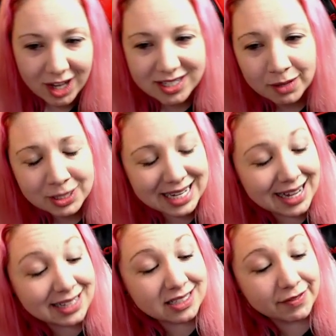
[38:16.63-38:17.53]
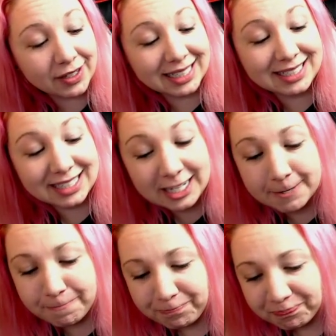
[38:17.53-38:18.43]
Someone say XFL. I
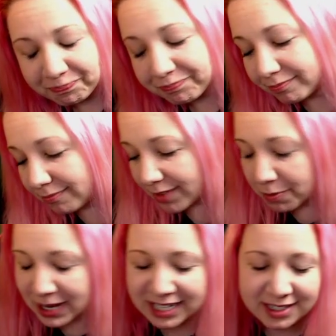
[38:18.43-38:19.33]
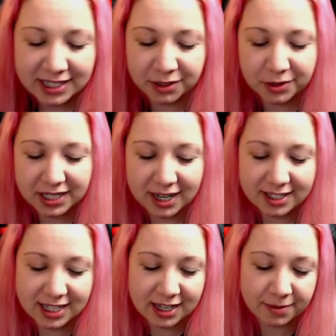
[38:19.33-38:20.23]
did. Man, St. Louis got
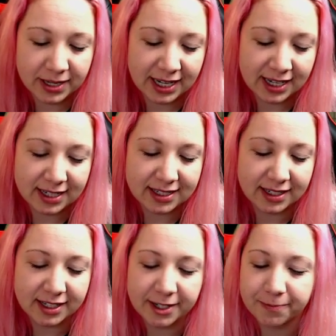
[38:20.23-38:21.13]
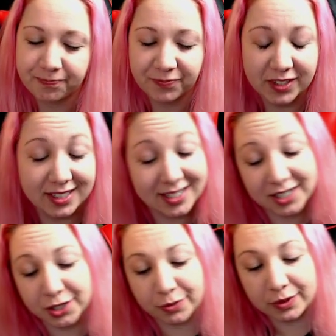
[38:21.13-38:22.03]
a team, and I gotta tell you. It's
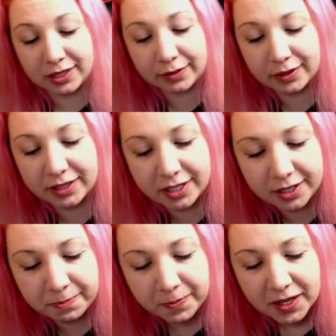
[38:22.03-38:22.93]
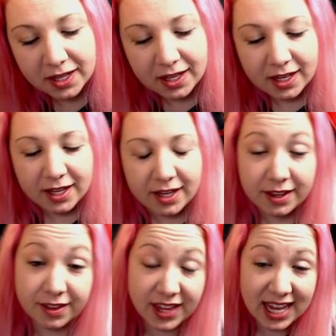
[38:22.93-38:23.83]
actually really, really good.
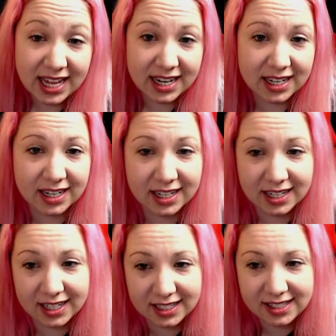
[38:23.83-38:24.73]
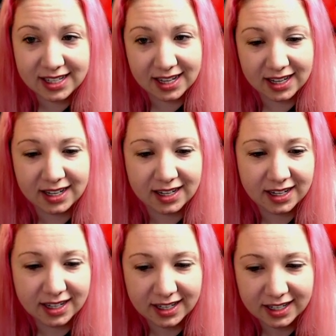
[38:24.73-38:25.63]
That is the end
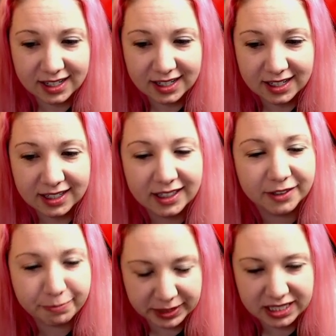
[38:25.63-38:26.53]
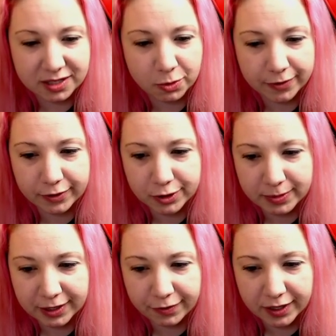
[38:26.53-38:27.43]
of Beast Morphers,
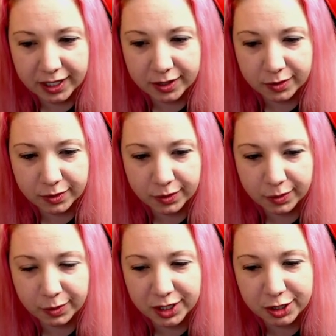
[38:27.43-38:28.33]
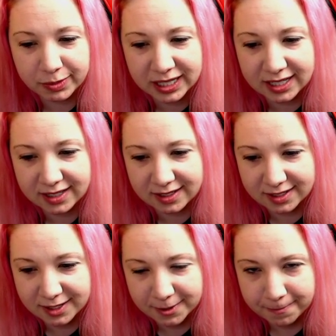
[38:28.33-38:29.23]
my friend. Which
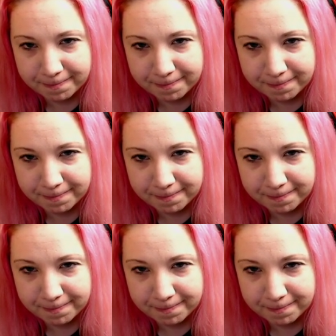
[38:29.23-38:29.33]
means